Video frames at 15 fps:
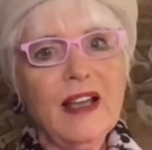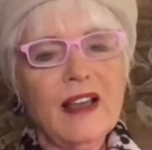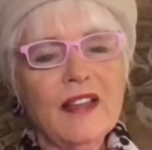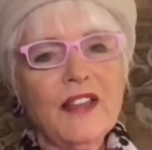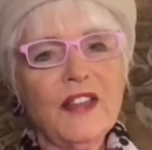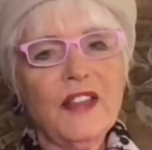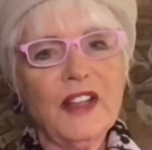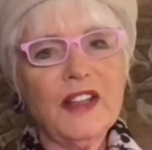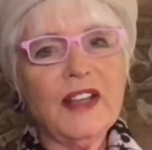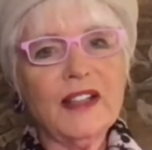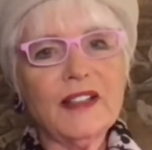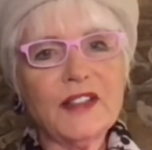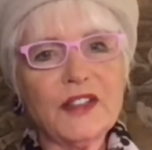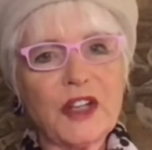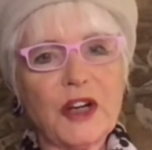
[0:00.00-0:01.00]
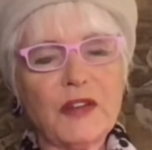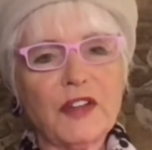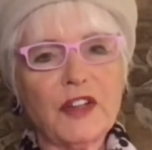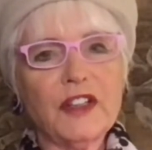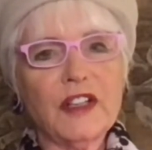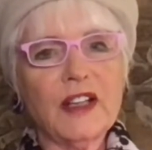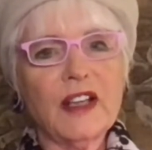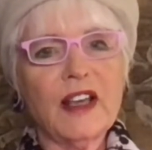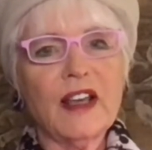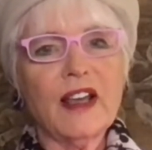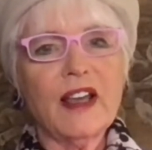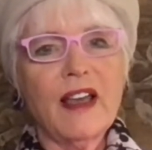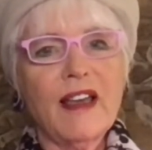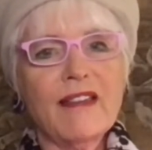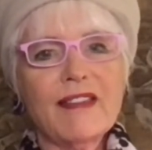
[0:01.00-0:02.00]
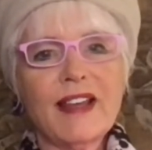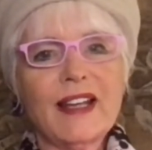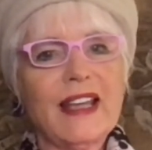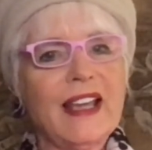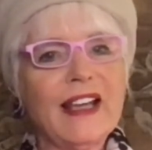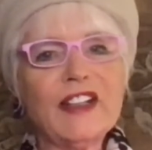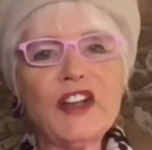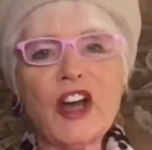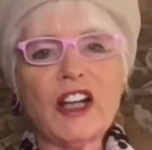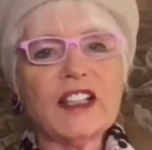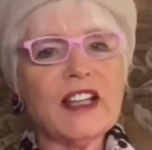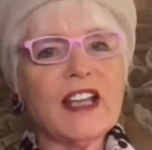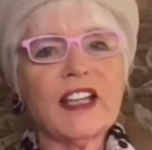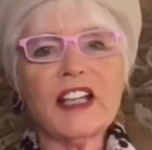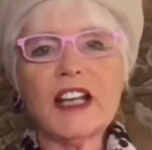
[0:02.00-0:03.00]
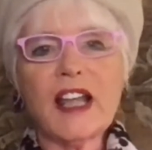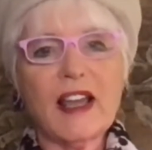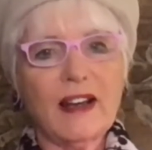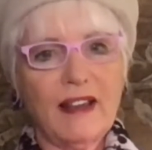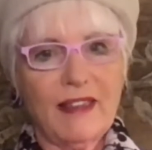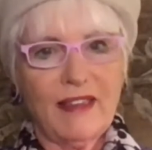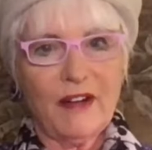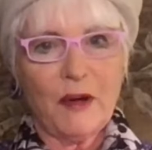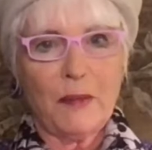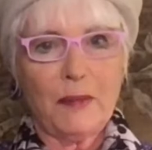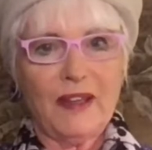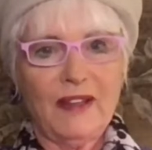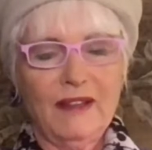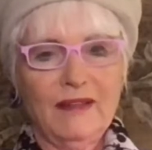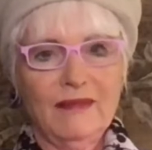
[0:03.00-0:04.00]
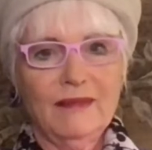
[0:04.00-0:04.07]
then they discovered that he had not taken any therapy,